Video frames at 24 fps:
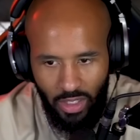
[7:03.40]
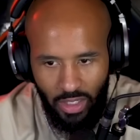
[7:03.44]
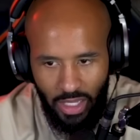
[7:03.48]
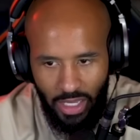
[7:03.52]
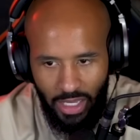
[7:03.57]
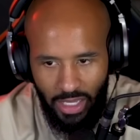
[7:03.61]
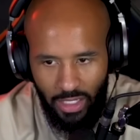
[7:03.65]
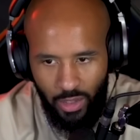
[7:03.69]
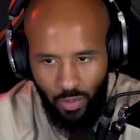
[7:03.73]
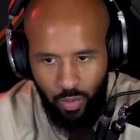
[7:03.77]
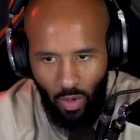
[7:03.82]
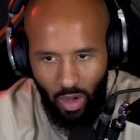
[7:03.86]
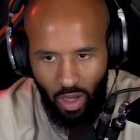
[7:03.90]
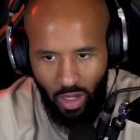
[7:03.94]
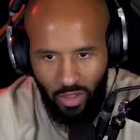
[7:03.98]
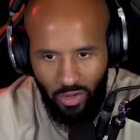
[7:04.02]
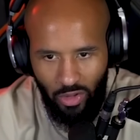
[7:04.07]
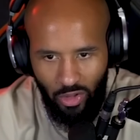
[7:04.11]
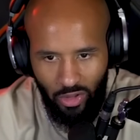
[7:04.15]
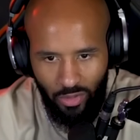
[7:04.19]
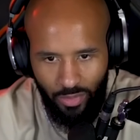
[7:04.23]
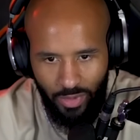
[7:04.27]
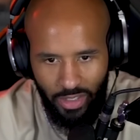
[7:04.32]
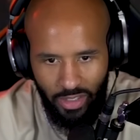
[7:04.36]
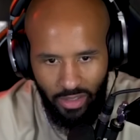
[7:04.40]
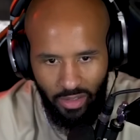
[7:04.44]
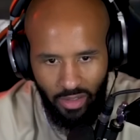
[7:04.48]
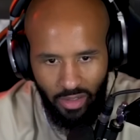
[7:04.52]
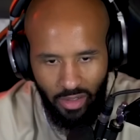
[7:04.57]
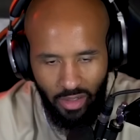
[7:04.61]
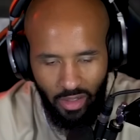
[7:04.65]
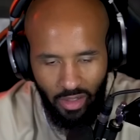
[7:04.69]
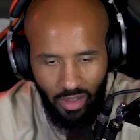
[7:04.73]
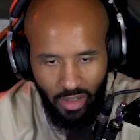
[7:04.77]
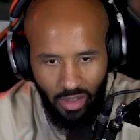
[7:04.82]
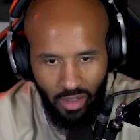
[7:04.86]
cage walk a little bit.
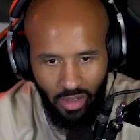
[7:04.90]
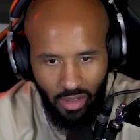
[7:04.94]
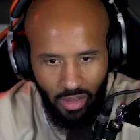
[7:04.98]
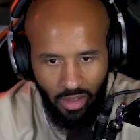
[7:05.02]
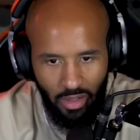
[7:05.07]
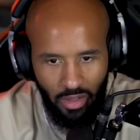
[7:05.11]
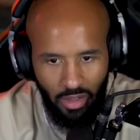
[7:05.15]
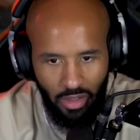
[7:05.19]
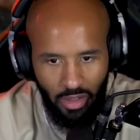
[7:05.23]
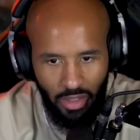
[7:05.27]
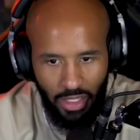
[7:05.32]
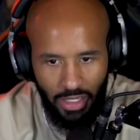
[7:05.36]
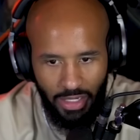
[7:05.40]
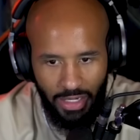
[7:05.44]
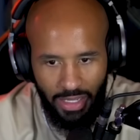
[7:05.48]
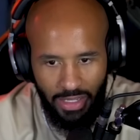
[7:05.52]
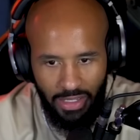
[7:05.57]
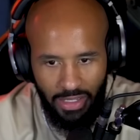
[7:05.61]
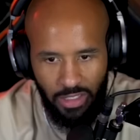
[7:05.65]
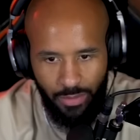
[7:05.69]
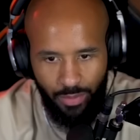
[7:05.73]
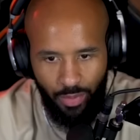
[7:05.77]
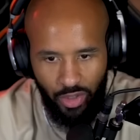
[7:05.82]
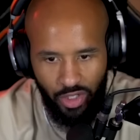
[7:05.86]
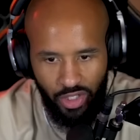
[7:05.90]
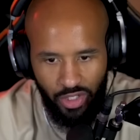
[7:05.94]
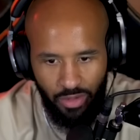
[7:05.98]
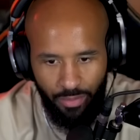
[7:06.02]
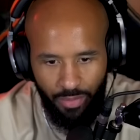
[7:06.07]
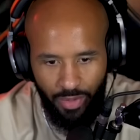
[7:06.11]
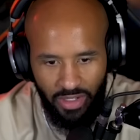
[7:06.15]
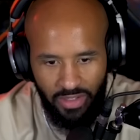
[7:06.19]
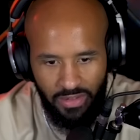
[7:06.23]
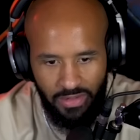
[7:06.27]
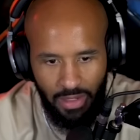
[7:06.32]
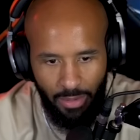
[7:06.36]
Okay, now pushing
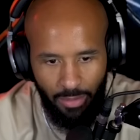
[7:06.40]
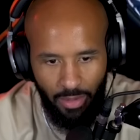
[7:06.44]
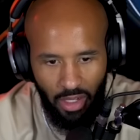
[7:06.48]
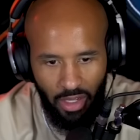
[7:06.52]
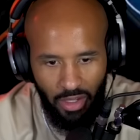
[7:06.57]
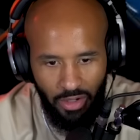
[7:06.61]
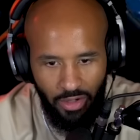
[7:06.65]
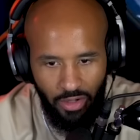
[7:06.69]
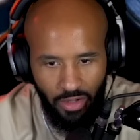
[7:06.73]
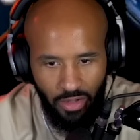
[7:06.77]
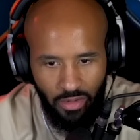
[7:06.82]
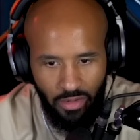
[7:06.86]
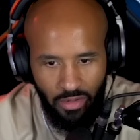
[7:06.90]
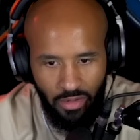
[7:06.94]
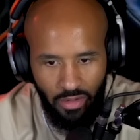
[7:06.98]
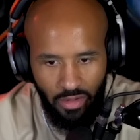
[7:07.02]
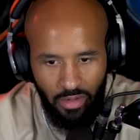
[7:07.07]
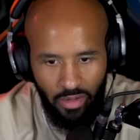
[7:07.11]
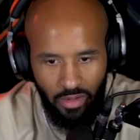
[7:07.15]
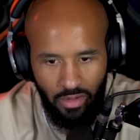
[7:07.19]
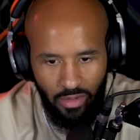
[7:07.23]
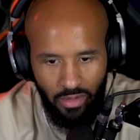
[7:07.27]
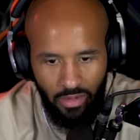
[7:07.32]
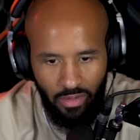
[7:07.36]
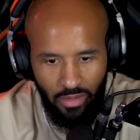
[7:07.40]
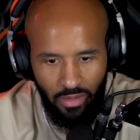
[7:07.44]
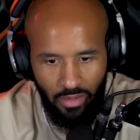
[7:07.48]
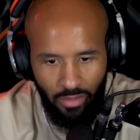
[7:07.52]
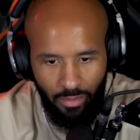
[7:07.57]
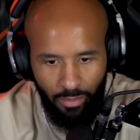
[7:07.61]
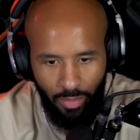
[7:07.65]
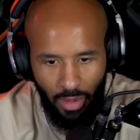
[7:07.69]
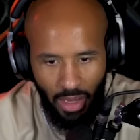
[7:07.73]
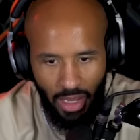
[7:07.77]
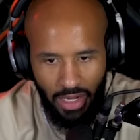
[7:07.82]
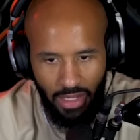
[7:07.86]
pace. Double under.
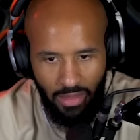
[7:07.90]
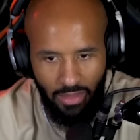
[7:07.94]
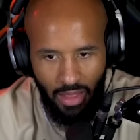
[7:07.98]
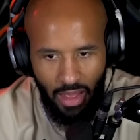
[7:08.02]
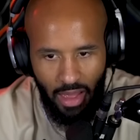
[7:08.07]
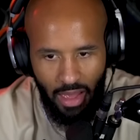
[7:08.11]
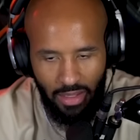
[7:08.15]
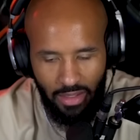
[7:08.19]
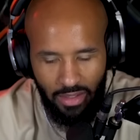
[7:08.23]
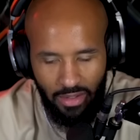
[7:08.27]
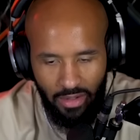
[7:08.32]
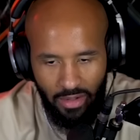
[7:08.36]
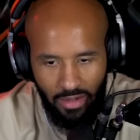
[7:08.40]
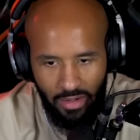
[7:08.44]
Body lock.